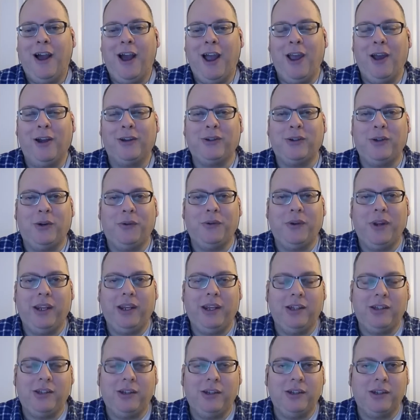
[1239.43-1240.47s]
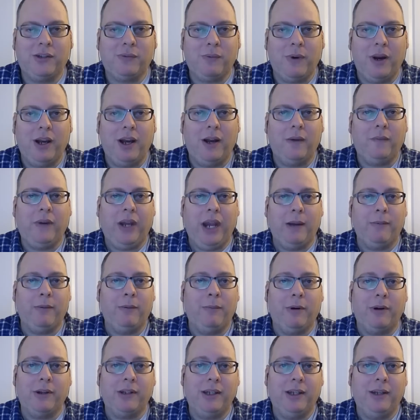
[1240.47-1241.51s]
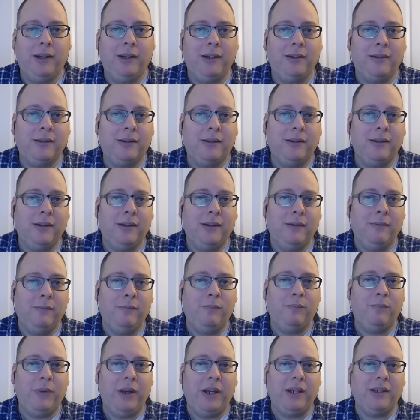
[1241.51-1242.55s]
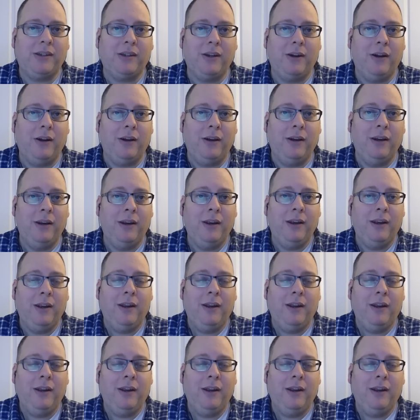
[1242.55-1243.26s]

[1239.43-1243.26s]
I also don't think you should just write off Cameron Martinez based on